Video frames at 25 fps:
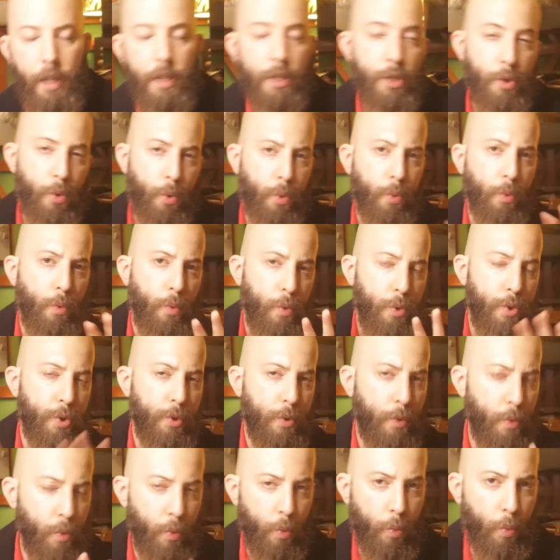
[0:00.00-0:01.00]
So
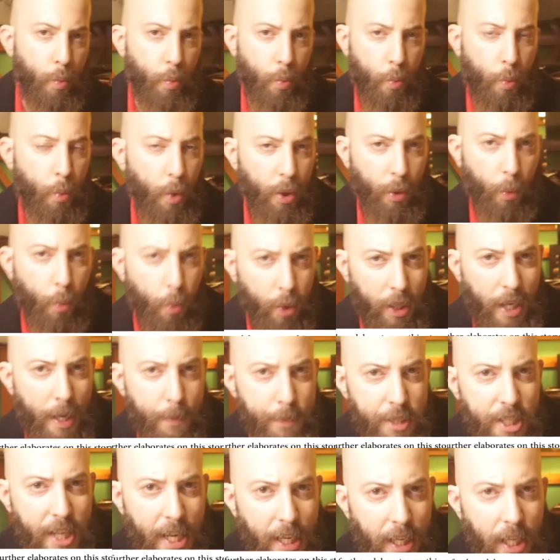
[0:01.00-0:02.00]
what
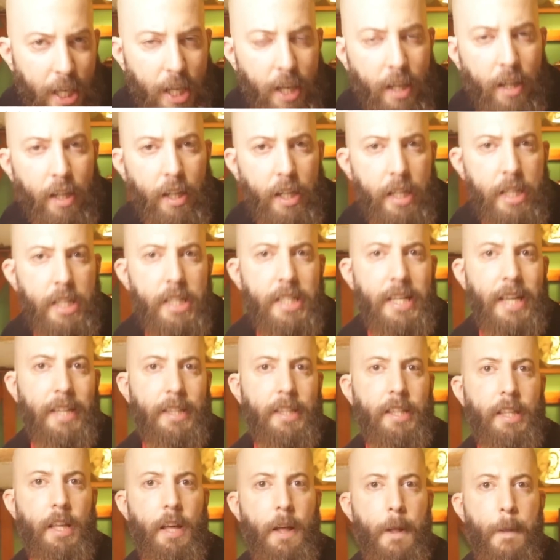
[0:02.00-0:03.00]
I'm saying here is
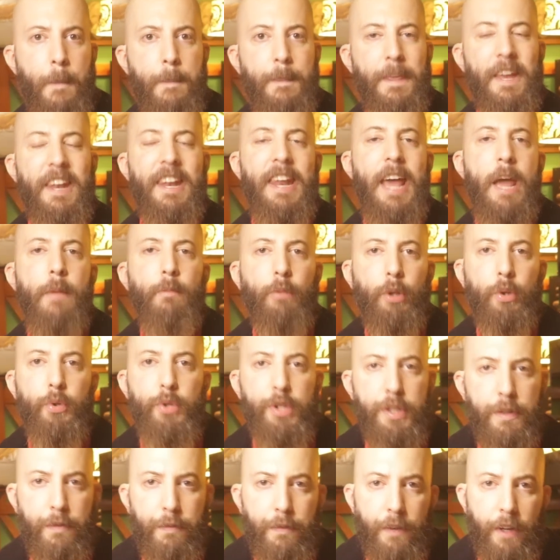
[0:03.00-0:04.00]
that the name
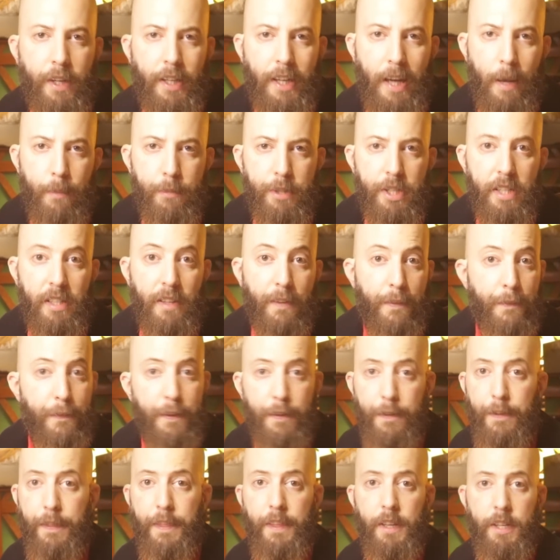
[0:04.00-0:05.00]
Lucifer comes in the
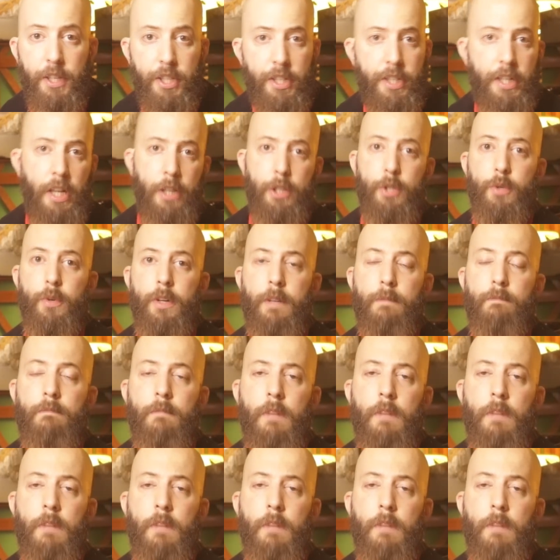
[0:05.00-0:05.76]
5th century